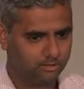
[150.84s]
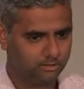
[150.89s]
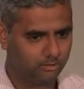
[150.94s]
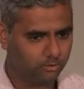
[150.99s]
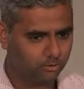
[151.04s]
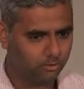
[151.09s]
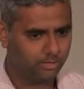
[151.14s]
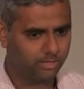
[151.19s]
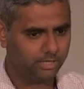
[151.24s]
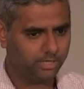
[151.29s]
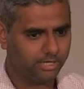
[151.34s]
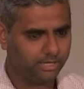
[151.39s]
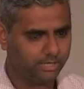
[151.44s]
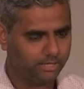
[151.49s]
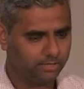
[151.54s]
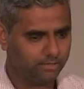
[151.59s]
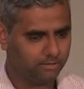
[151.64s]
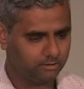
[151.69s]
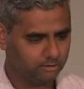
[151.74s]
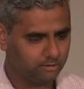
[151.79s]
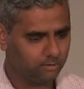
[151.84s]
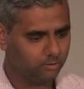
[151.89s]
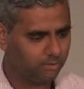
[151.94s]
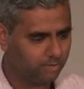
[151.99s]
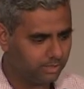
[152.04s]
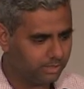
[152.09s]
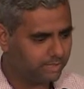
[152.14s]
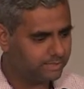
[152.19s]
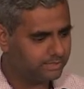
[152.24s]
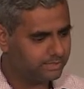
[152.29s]

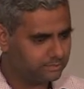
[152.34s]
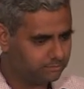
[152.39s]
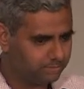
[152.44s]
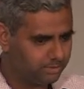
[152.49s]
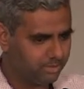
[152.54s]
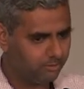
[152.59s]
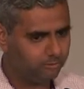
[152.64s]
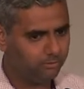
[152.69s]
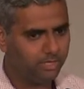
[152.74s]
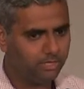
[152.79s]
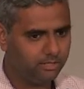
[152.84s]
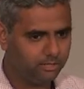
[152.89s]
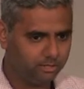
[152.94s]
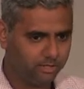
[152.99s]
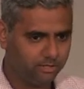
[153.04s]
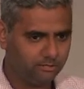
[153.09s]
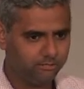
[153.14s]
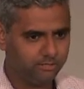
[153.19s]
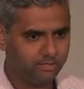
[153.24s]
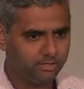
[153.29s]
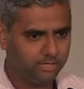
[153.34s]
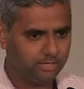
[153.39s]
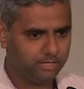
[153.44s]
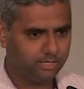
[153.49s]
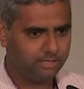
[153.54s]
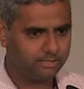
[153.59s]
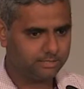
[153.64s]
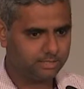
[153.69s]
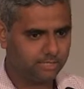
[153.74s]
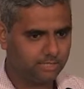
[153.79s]
correlations between the different
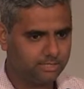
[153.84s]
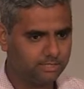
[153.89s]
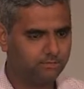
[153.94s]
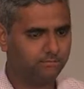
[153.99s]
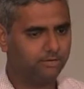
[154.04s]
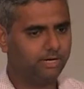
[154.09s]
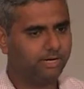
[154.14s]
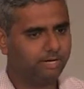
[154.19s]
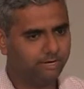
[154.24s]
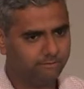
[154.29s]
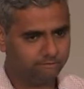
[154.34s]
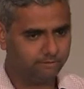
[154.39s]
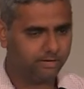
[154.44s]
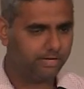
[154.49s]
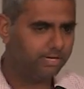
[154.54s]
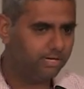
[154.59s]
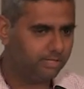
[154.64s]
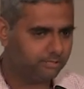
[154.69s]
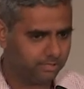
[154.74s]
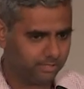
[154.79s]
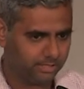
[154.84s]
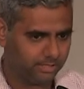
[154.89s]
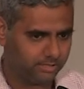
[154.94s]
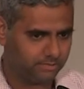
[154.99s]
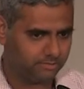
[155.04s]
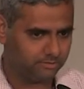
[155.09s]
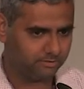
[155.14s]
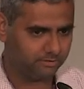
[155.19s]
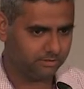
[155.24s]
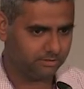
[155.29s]
color channels while defining the
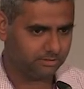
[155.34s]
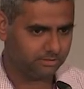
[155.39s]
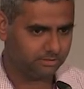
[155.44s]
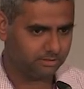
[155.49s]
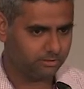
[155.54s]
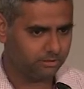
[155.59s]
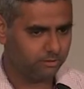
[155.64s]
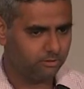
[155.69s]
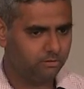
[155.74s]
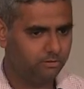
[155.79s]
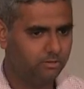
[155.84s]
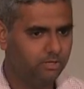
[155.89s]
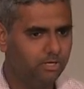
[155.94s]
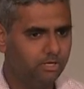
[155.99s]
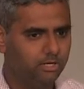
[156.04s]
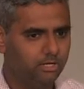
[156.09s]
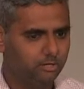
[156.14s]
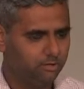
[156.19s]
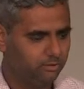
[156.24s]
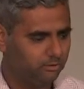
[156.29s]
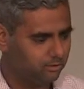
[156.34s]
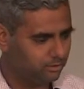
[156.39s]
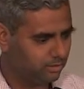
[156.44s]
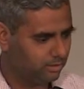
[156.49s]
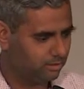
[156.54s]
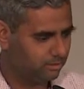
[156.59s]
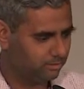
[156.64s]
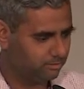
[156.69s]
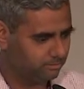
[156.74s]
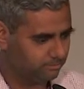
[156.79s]
texture features. So,
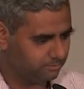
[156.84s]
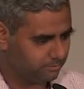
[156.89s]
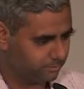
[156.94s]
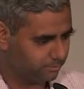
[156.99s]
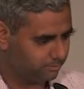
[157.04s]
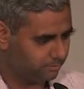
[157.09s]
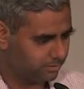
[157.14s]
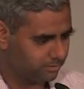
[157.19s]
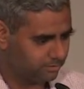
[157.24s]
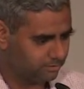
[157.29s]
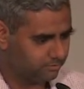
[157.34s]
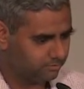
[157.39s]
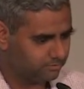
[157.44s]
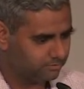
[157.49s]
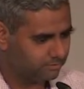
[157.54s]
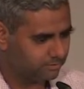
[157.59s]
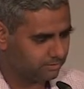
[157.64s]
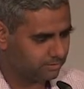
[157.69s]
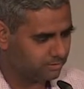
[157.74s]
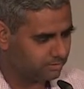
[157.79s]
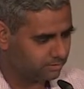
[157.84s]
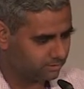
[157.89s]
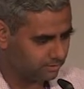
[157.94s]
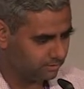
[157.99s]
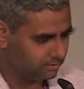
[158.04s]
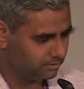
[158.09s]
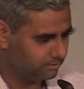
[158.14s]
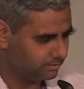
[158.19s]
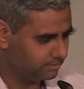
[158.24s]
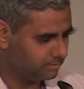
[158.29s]
because of,
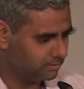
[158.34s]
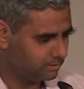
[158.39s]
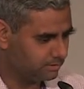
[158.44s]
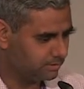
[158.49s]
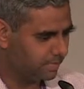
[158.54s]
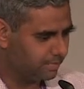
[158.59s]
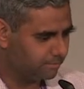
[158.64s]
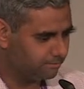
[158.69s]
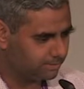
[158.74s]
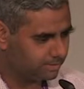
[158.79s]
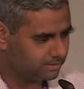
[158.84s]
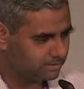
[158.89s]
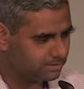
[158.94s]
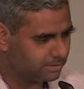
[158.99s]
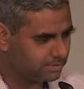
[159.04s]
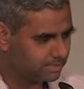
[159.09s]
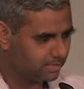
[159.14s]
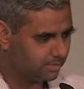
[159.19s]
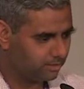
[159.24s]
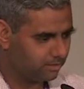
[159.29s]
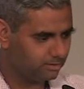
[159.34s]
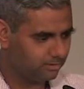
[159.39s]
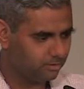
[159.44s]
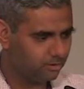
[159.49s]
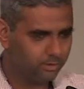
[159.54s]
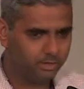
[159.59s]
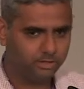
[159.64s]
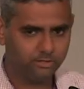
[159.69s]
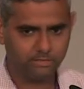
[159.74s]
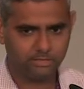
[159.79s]
time constraints, I'll not
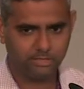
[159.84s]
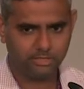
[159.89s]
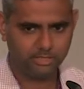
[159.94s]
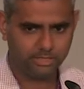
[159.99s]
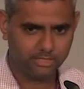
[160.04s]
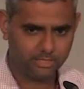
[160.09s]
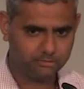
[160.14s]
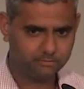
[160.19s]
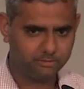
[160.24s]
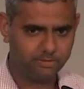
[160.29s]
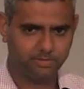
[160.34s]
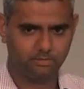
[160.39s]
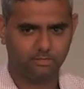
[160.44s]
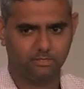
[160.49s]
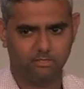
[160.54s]
go into the details, but,